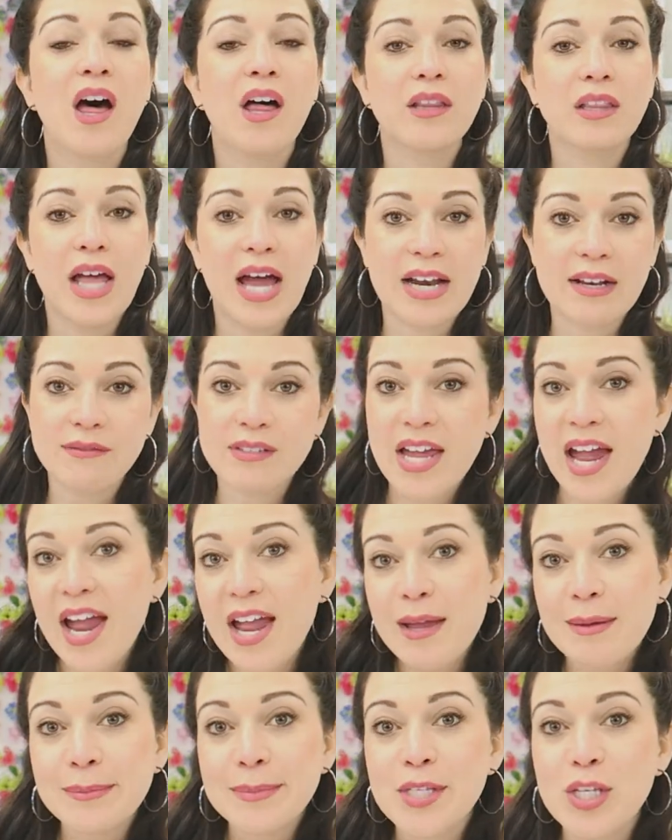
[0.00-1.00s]
A lot of
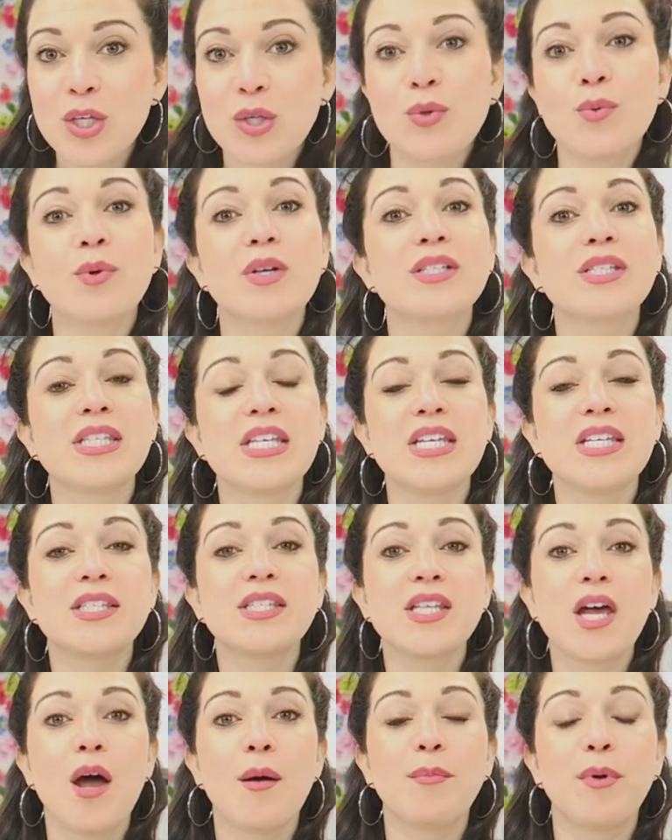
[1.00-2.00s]
times you will
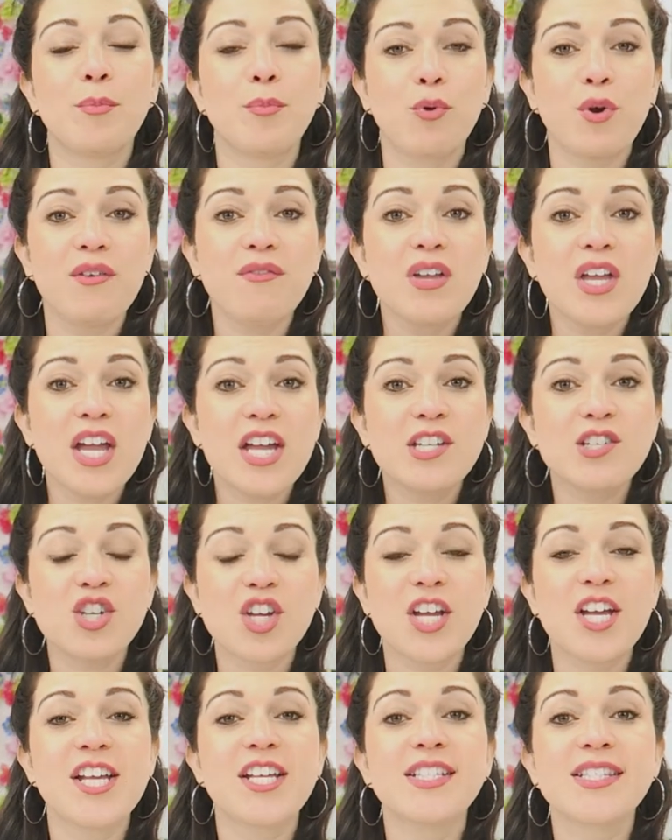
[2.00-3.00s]
see some
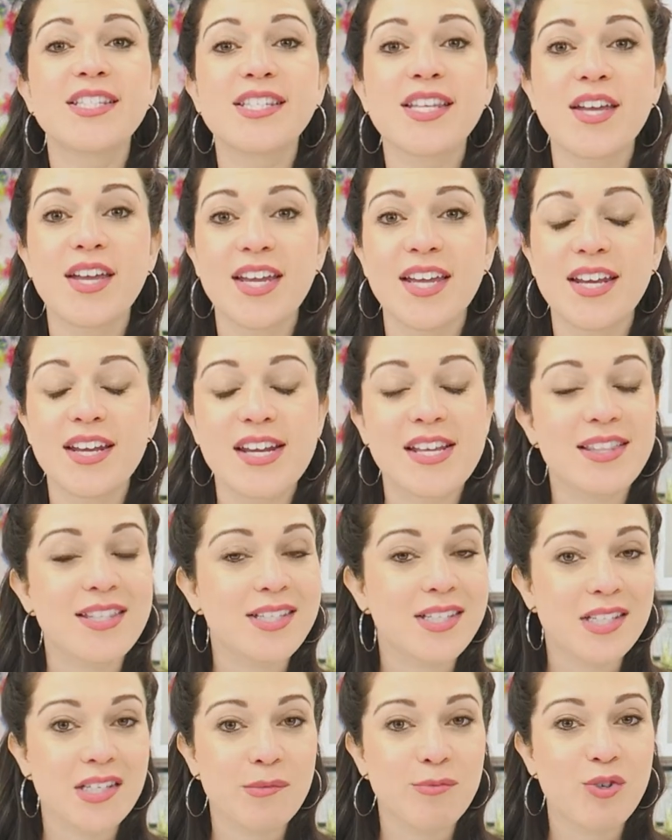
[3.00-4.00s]
abbreviations in
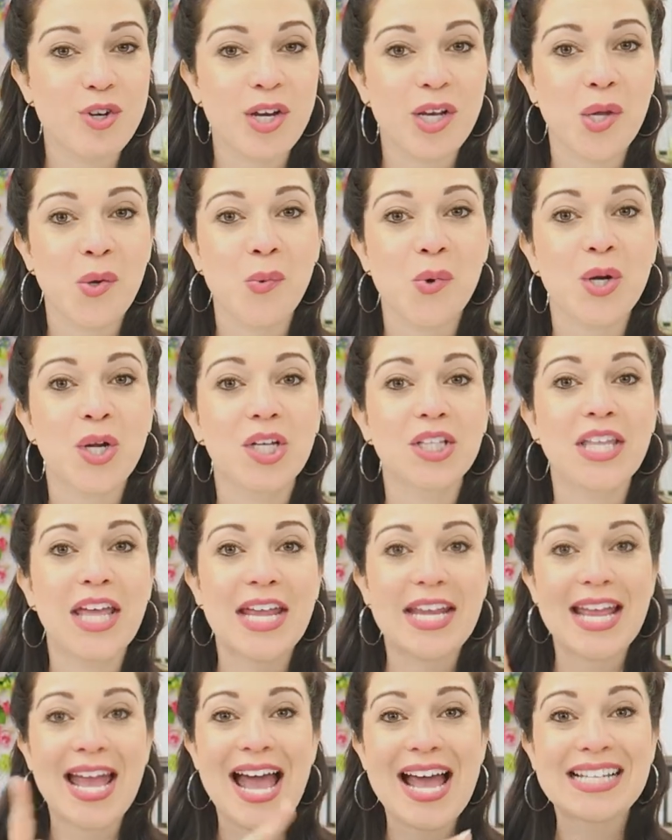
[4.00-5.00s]
the sleep training world,
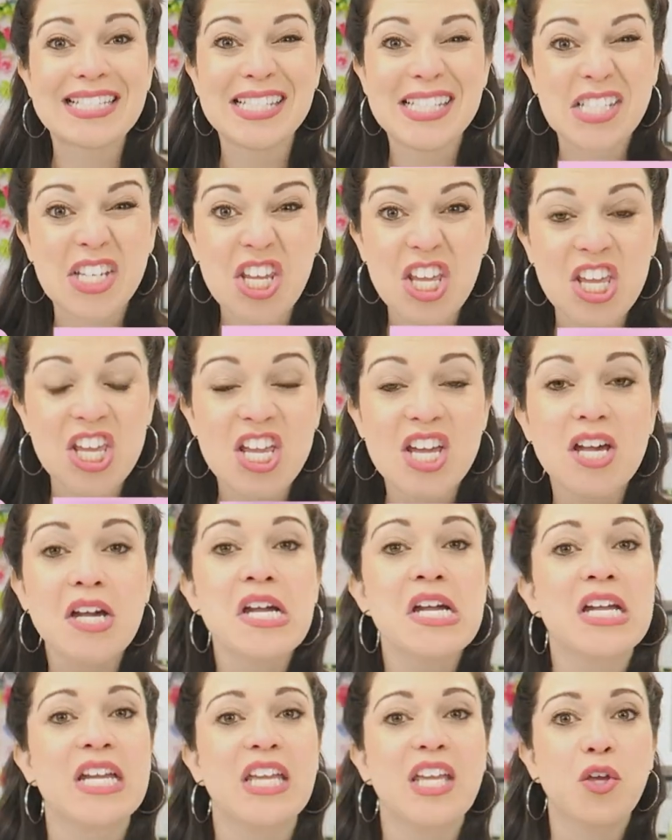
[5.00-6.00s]
like ST
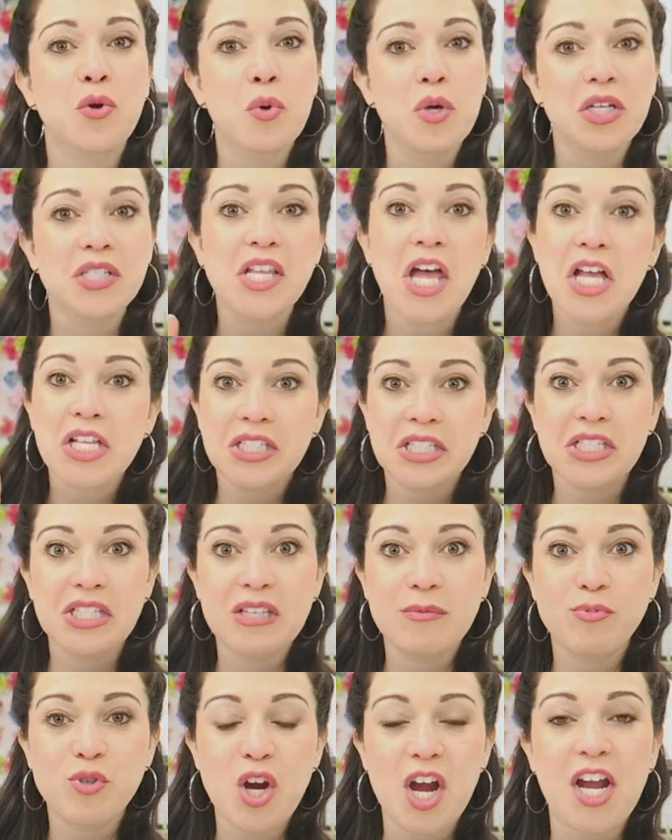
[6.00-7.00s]
equals
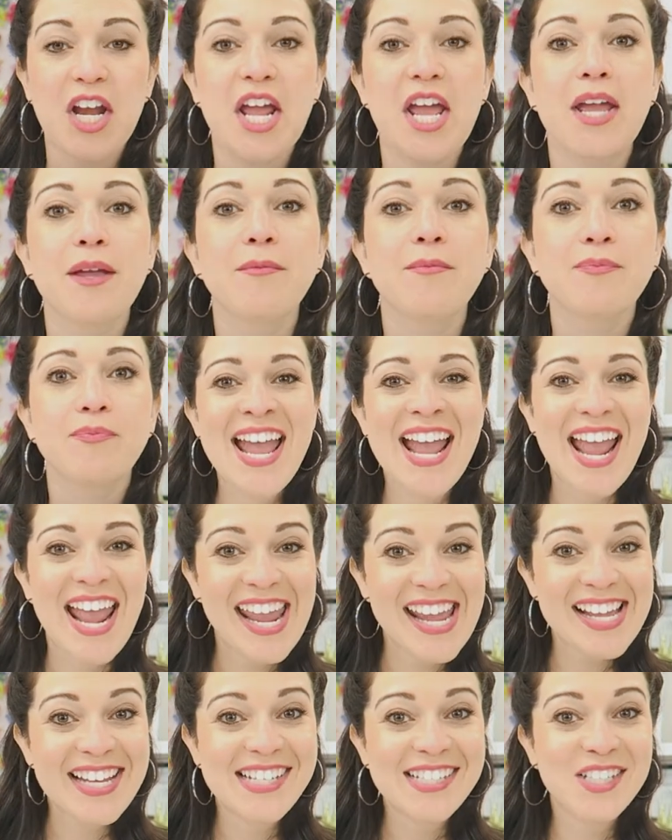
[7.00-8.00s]
sleep training,
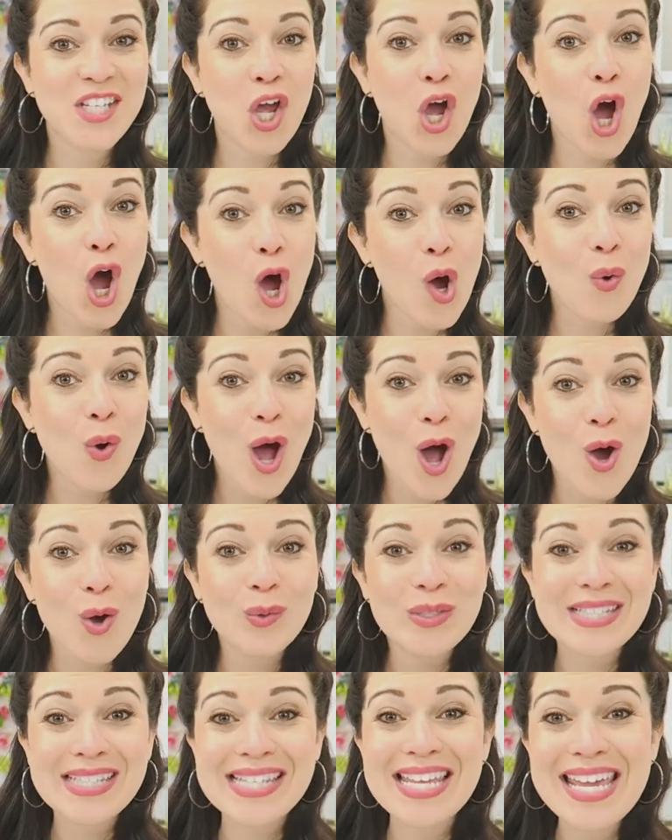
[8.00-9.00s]
and
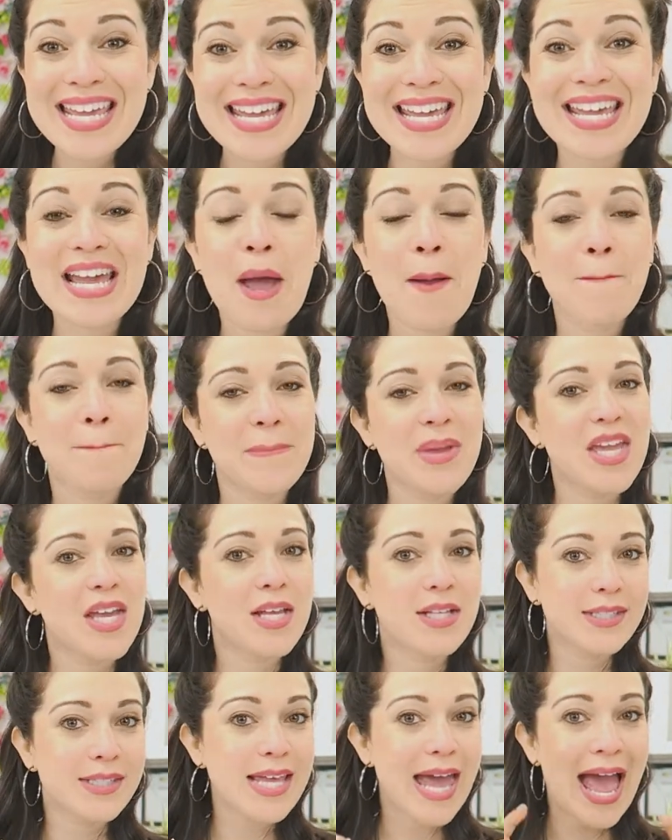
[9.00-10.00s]
OOC
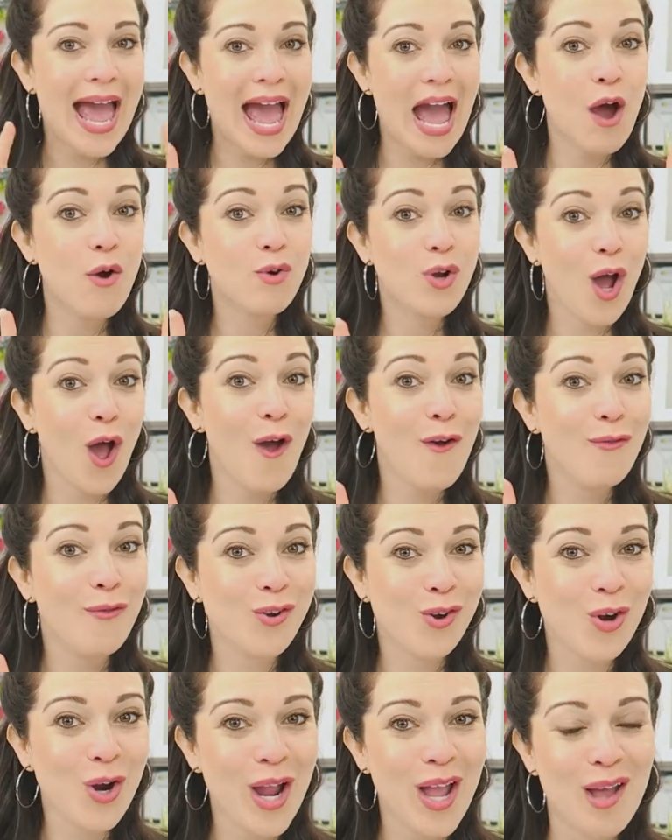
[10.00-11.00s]
means out
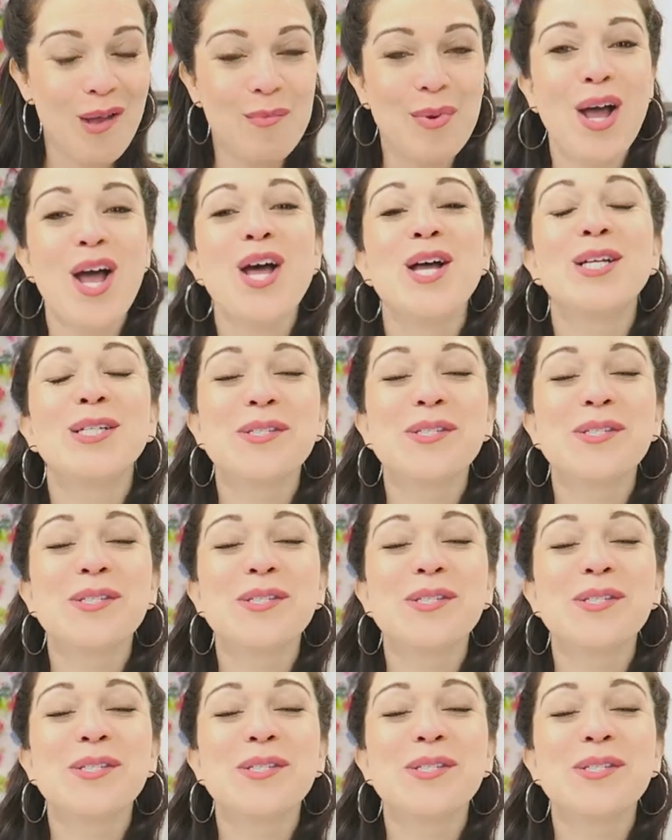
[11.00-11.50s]
of crib.